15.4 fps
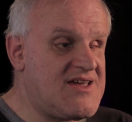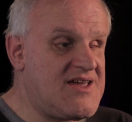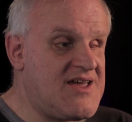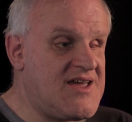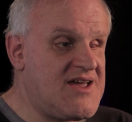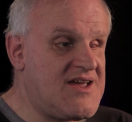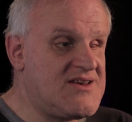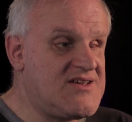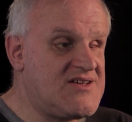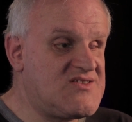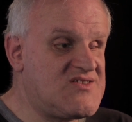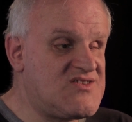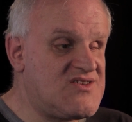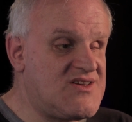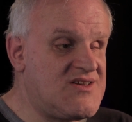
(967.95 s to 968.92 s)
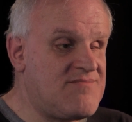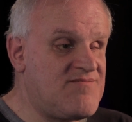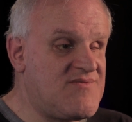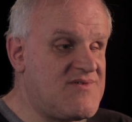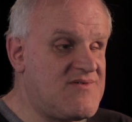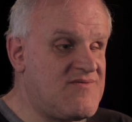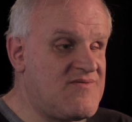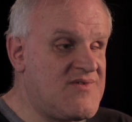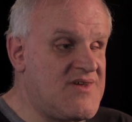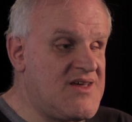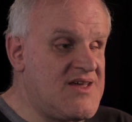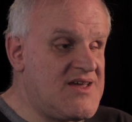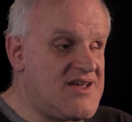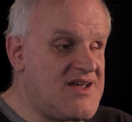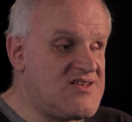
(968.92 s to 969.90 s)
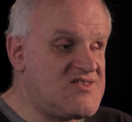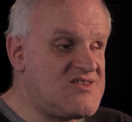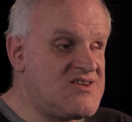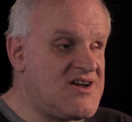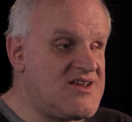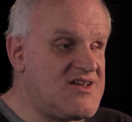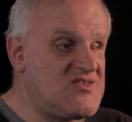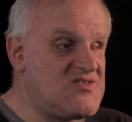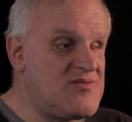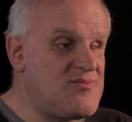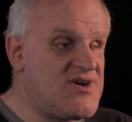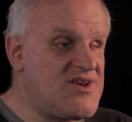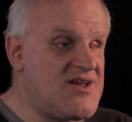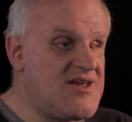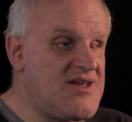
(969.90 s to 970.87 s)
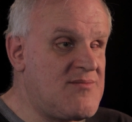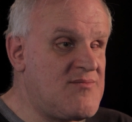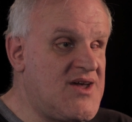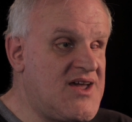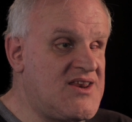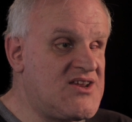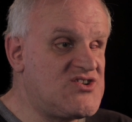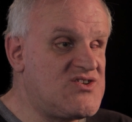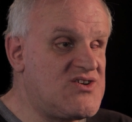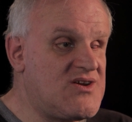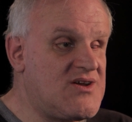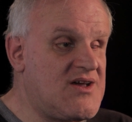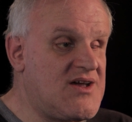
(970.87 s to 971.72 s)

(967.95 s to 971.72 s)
And it's not easy, but I am managing.